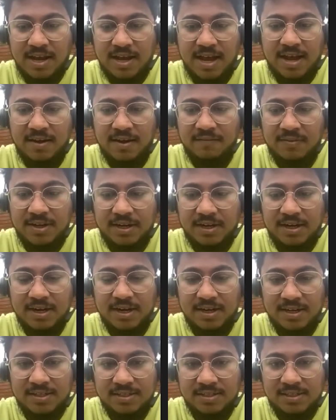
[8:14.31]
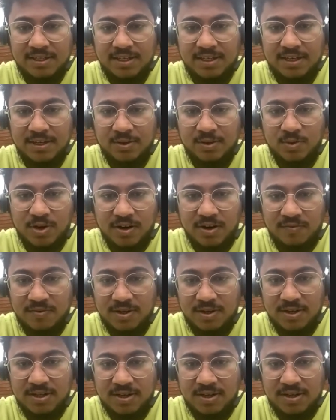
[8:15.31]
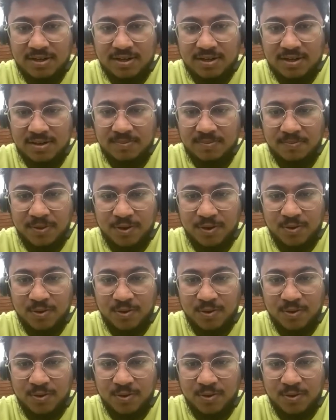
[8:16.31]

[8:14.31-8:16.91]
have the tendency to convert the